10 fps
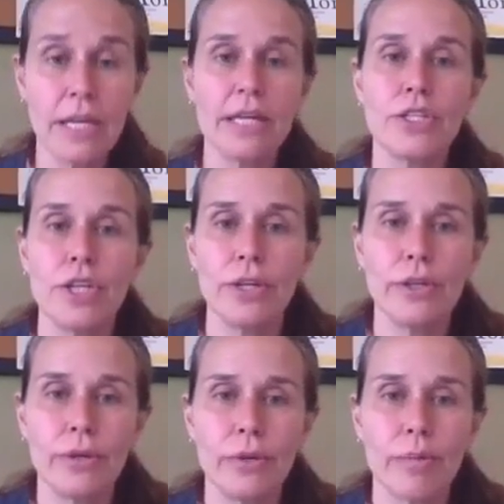
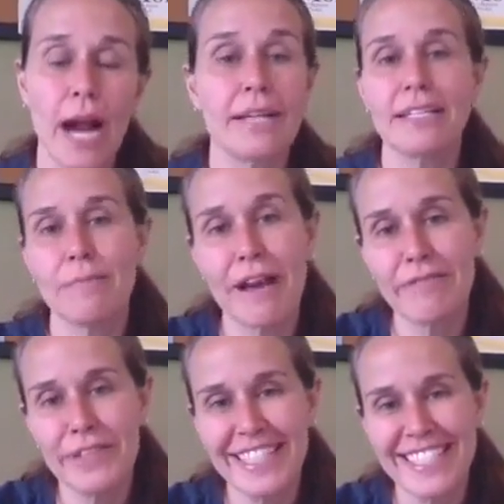to practice
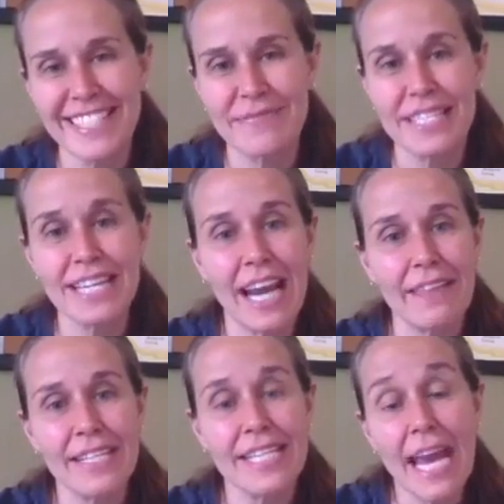mindfulness. Sitting
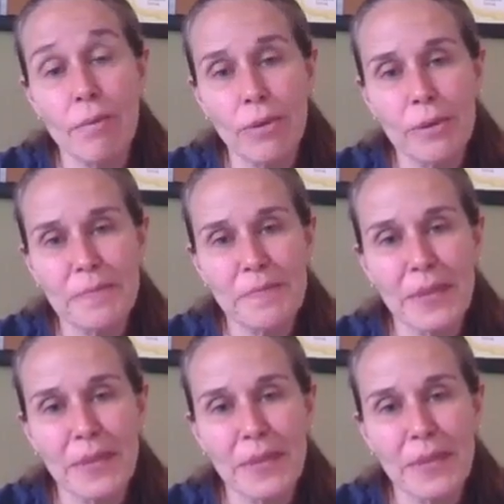at the table,